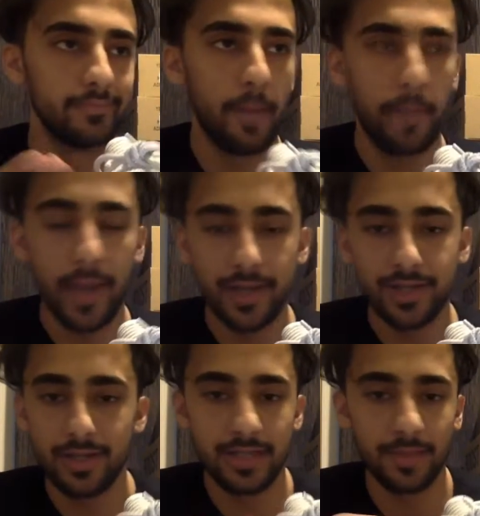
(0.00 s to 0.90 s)
a
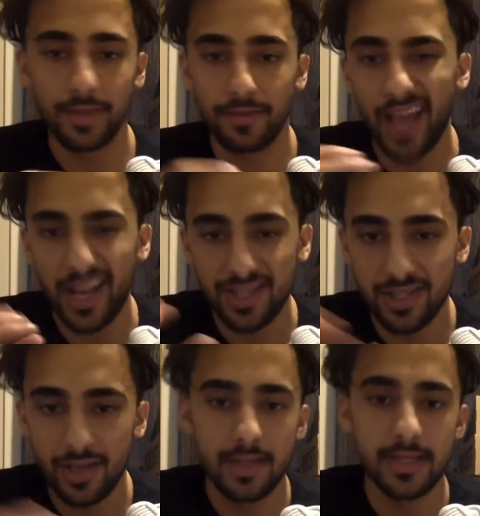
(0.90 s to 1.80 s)
picture or something flashes
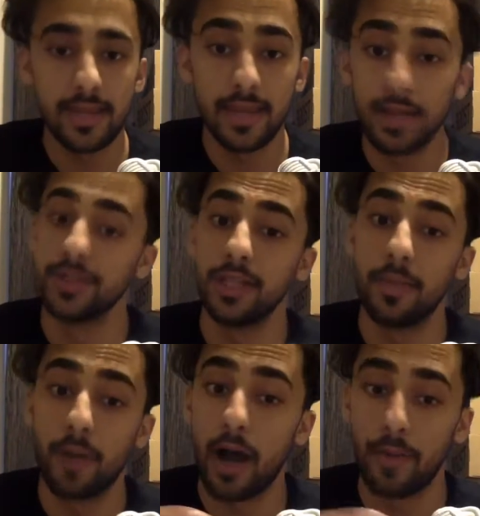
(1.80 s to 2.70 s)
on this, then you'll see the
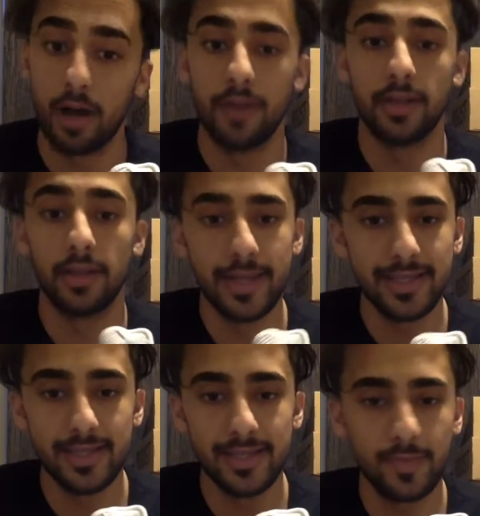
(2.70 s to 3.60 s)
pop on the
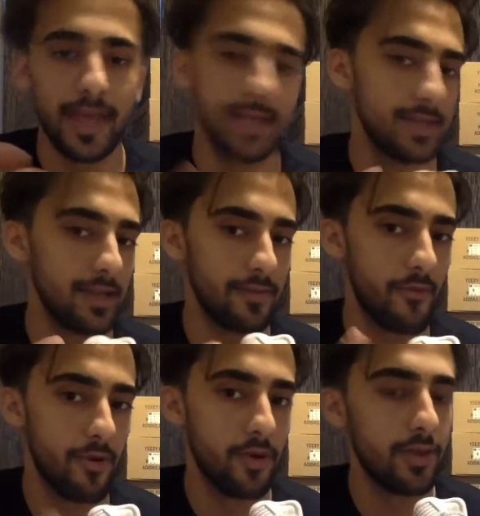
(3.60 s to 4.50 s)
laces, but that's it
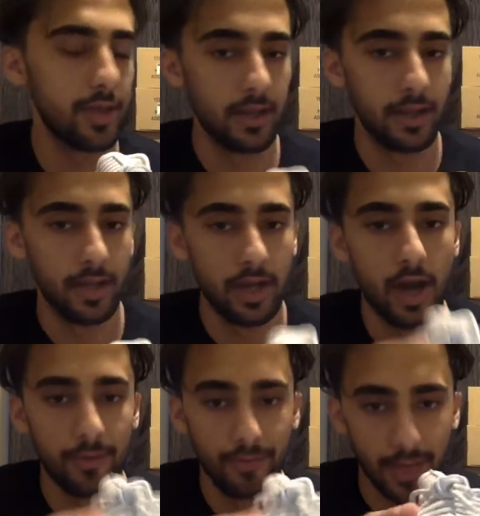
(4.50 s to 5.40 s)
for the
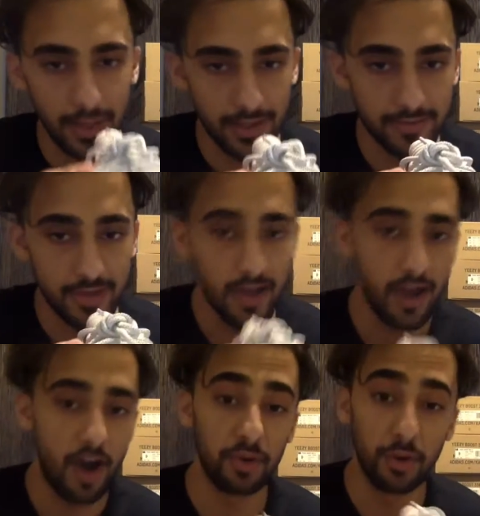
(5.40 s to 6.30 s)
non-reflective.
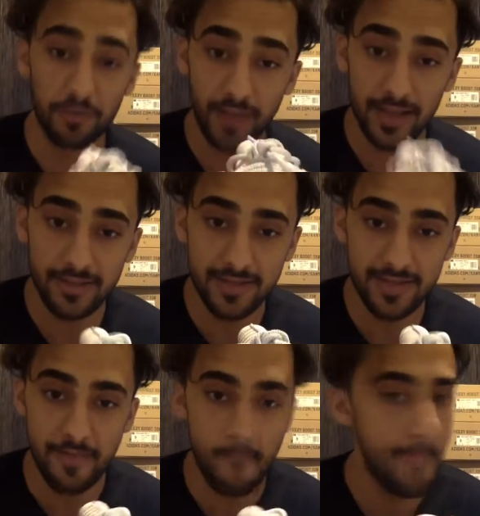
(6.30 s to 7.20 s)
On the reflectives,
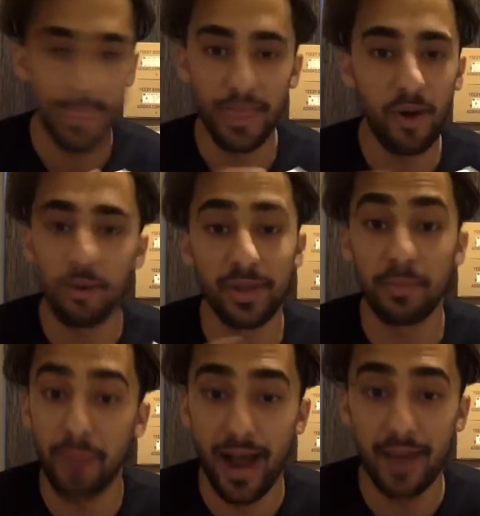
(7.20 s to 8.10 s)
the whole thing
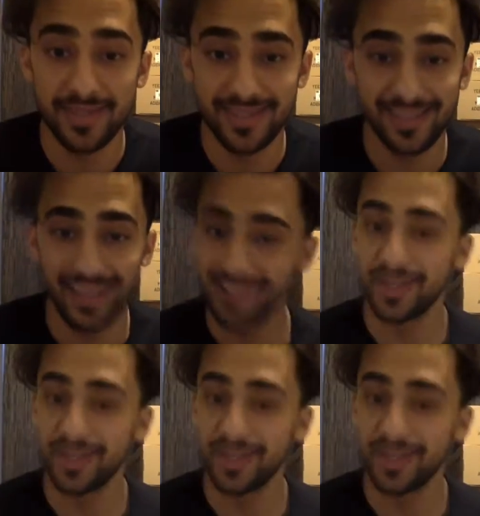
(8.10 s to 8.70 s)
pops. It's